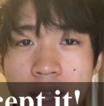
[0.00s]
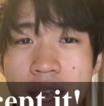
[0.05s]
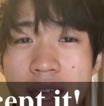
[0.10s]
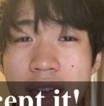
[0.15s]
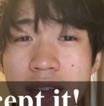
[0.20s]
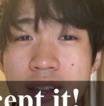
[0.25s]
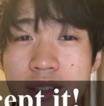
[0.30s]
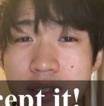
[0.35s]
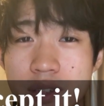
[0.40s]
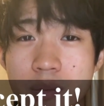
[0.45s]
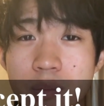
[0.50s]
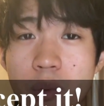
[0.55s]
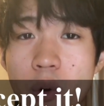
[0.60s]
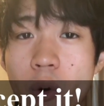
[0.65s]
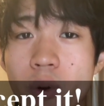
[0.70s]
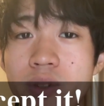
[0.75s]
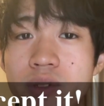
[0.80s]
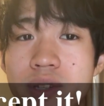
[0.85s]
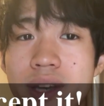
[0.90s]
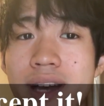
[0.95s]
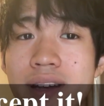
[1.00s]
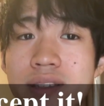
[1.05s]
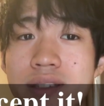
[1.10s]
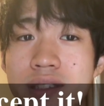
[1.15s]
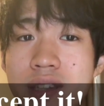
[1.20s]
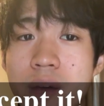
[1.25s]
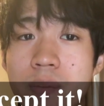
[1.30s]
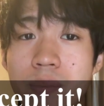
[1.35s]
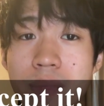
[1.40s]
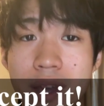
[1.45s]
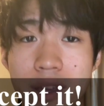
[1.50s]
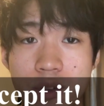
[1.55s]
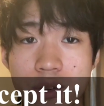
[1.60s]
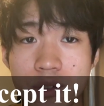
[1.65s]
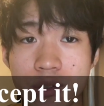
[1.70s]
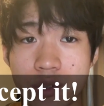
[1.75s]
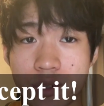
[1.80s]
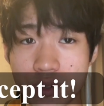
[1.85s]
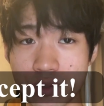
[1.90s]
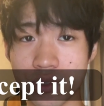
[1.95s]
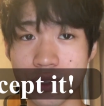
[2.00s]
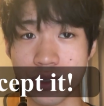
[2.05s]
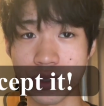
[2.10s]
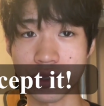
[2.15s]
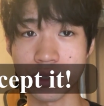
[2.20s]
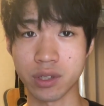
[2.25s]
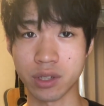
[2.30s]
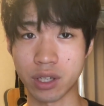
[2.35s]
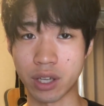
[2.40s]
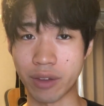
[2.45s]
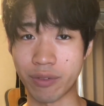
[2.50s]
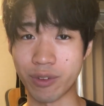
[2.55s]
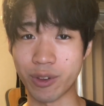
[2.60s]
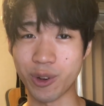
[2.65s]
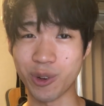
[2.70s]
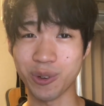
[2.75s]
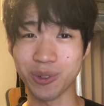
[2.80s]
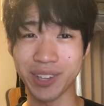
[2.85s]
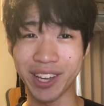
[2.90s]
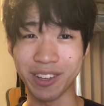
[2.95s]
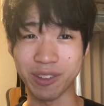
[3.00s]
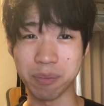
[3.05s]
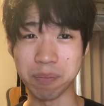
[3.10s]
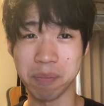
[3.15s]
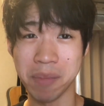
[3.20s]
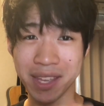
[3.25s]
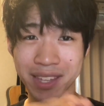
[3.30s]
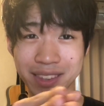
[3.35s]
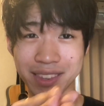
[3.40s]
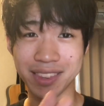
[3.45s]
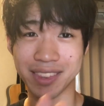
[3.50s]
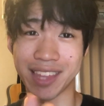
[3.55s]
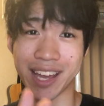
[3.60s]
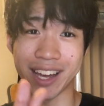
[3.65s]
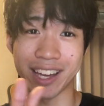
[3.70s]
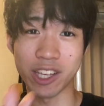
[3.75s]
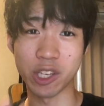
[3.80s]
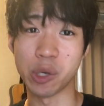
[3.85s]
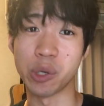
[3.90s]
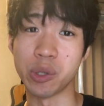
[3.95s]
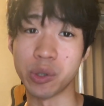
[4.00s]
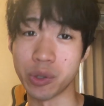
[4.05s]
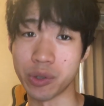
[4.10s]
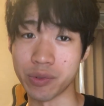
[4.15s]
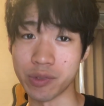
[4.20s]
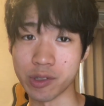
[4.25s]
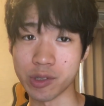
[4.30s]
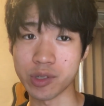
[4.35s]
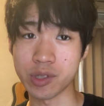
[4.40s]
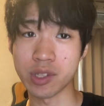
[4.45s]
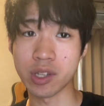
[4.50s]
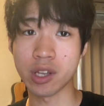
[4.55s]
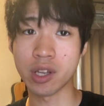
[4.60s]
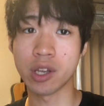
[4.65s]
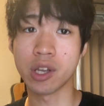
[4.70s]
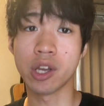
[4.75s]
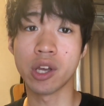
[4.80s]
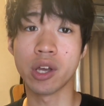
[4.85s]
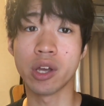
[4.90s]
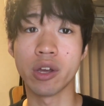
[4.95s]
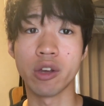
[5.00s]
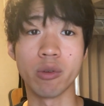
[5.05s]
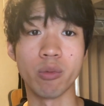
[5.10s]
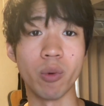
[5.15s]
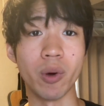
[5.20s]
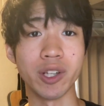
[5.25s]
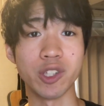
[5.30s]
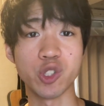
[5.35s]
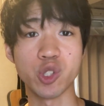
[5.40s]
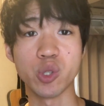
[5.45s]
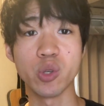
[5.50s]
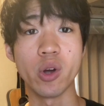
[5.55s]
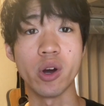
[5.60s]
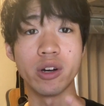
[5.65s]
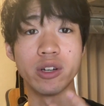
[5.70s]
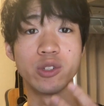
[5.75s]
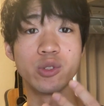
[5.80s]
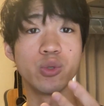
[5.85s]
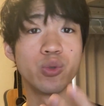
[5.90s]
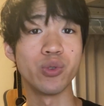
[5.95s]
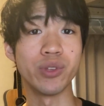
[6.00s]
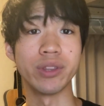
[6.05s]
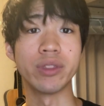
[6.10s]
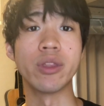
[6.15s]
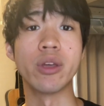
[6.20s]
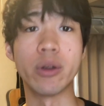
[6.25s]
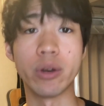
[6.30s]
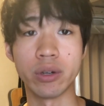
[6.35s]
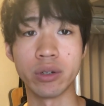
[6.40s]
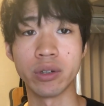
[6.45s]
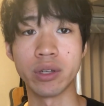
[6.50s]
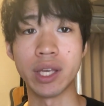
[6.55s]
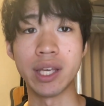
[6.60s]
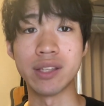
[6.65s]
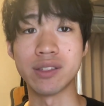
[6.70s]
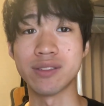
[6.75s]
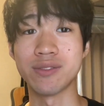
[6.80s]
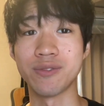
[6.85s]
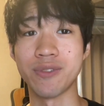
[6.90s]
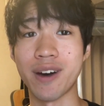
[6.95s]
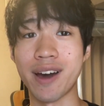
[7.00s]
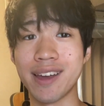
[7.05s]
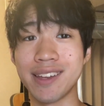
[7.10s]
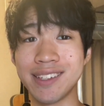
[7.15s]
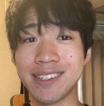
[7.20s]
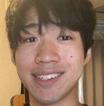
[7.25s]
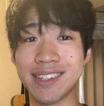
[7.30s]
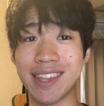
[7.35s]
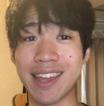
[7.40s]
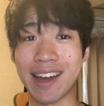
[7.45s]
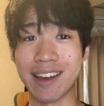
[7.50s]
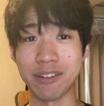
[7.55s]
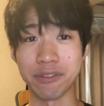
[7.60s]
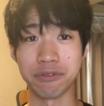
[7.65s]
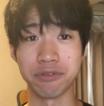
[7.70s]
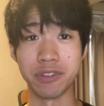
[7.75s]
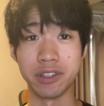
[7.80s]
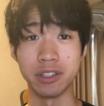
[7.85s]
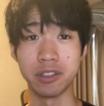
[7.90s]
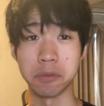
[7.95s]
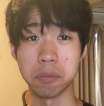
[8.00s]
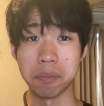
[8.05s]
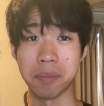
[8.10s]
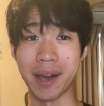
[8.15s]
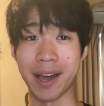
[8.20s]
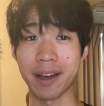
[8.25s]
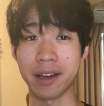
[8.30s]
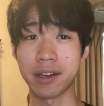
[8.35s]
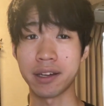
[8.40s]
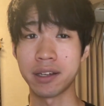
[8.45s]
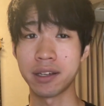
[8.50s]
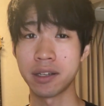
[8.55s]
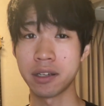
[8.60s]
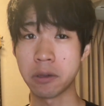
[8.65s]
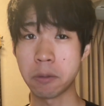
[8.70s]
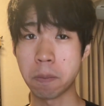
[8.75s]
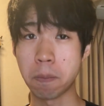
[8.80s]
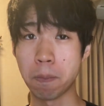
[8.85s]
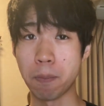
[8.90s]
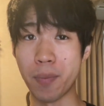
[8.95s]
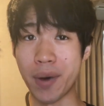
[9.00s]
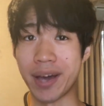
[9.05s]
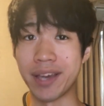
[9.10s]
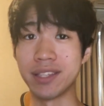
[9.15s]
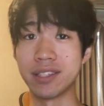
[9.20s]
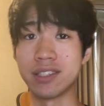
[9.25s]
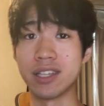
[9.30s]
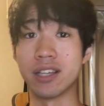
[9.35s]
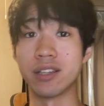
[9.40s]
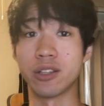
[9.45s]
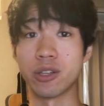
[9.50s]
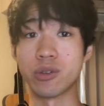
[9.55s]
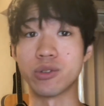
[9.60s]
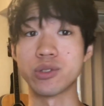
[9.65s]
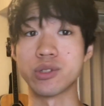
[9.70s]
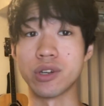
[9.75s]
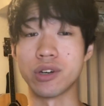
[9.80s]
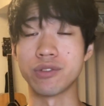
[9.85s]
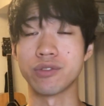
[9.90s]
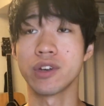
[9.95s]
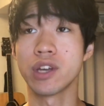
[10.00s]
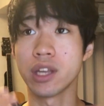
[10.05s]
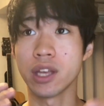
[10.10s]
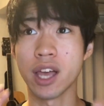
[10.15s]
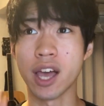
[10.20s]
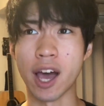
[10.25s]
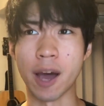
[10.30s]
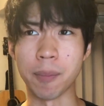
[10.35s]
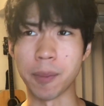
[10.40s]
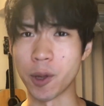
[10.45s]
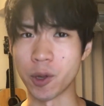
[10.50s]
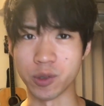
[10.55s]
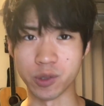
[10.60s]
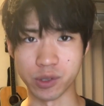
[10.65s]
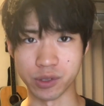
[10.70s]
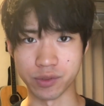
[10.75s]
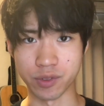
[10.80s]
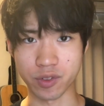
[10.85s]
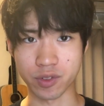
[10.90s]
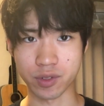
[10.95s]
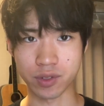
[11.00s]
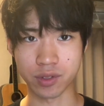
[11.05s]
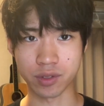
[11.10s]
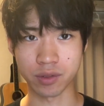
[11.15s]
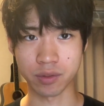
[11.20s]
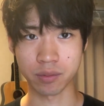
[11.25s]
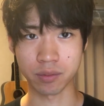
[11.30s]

It is important to accept that you're nervous. If you don't admit that you're nervous, what you are doing there is fighting that feeling back by telling yourself, I'm not nervous.